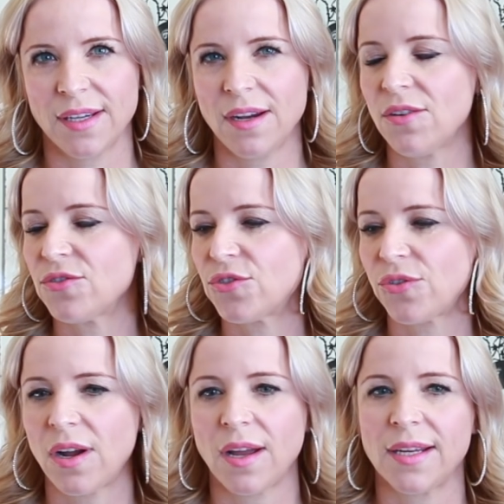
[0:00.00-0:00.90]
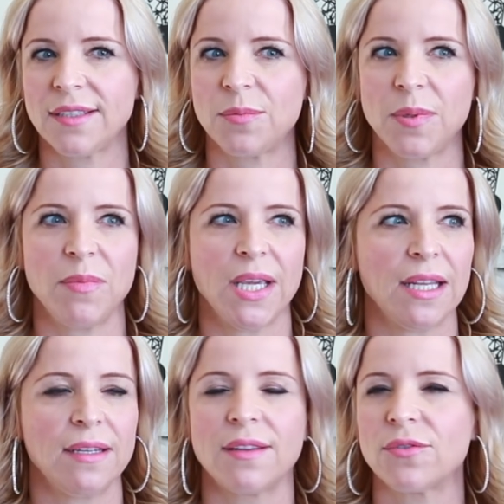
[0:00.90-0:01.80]
They aren't trying to be
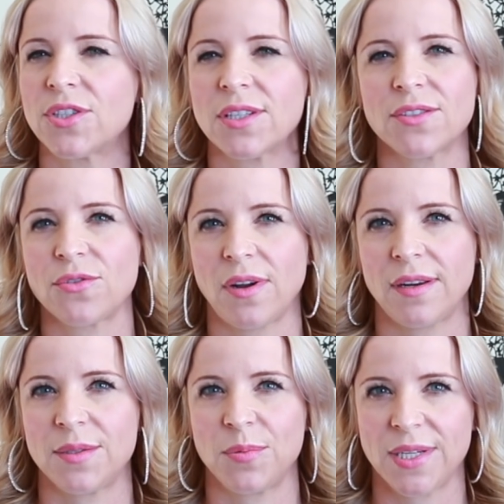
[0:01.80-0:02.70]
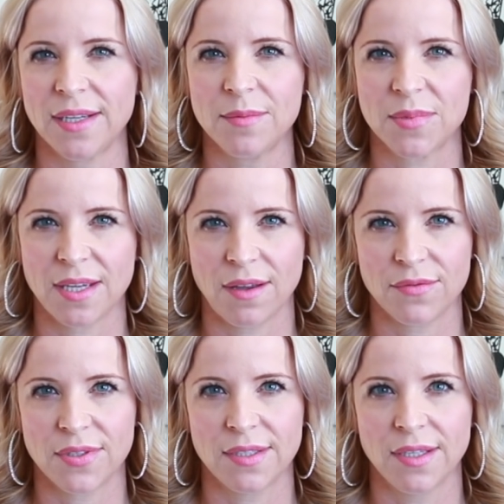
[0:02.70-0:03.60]
mean. They're just trying to protect
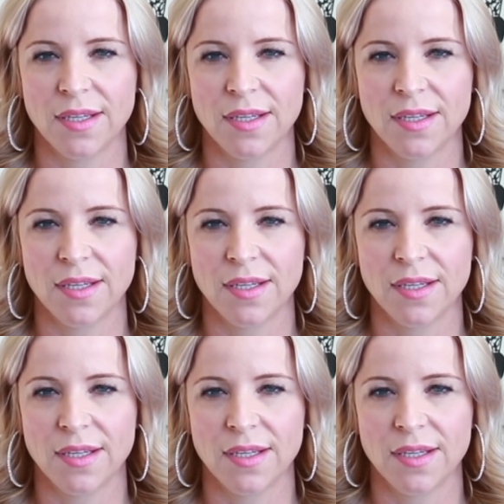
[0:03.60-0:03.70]
themselves.